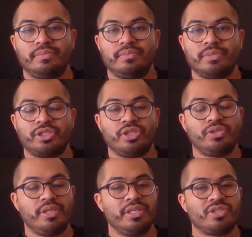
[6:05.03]
make sure you
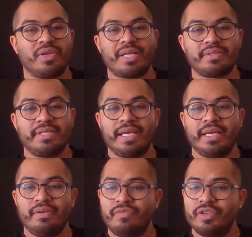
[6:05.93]
do this 3 times a
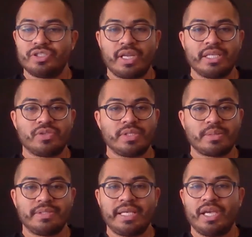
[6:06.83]
day, visualize 3 times a
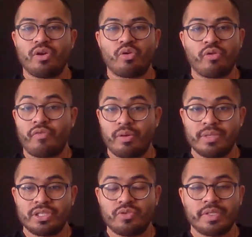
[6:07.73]
day, or affirm
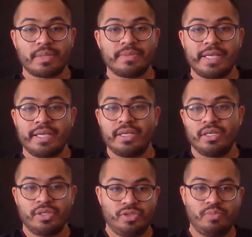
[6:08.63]
this 3 times a day.
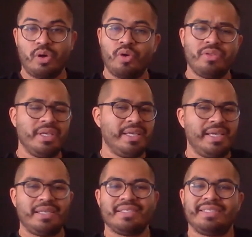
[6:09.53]
Do both.
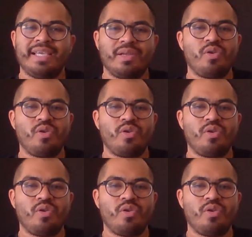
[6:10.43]
It doesn't take